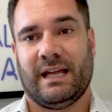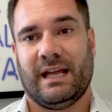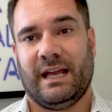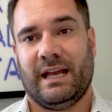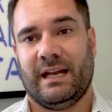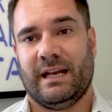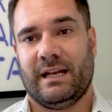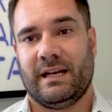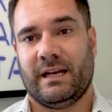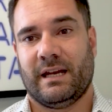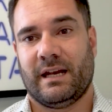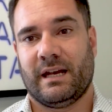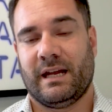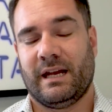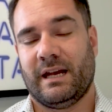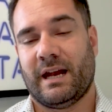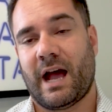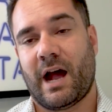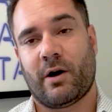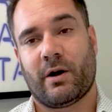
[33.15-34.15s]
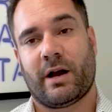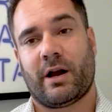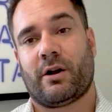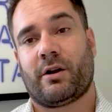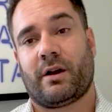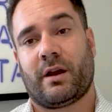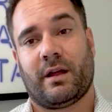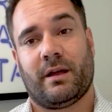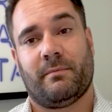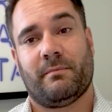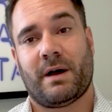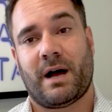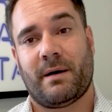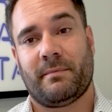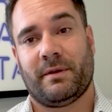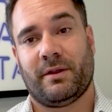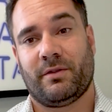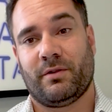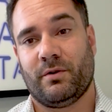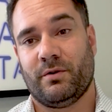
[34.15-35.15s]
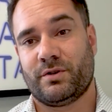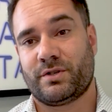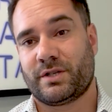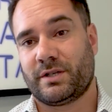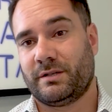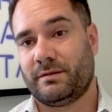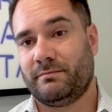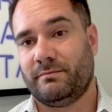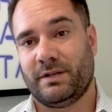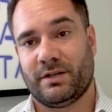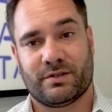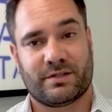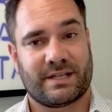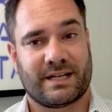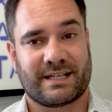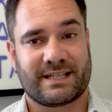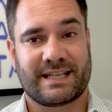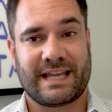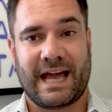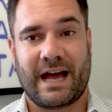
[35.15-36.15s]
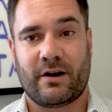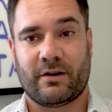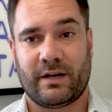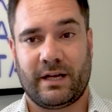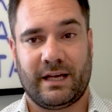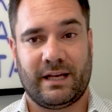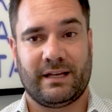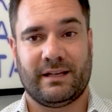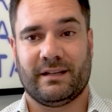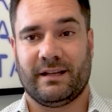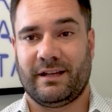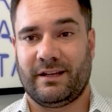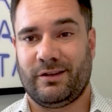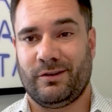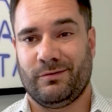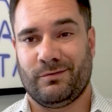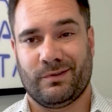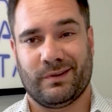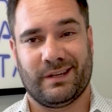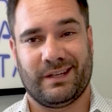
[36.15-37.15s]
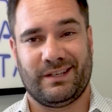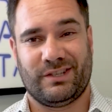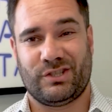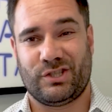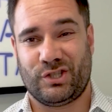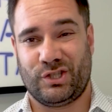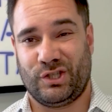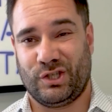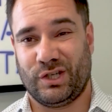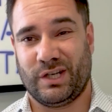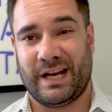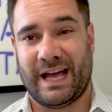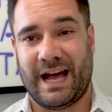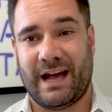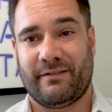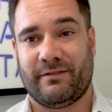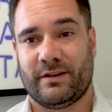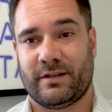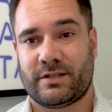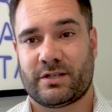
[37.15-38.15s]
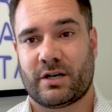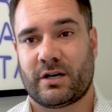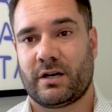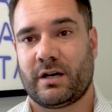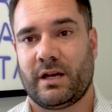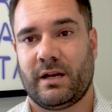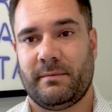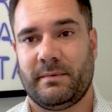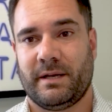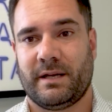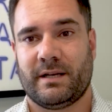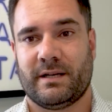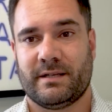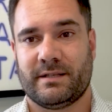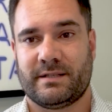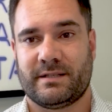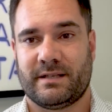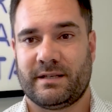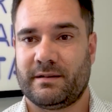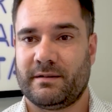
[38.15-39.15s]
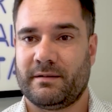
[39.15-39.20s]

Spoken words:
In our area in Monmouth, Ocean, Middlesex County, you really should have an attorney because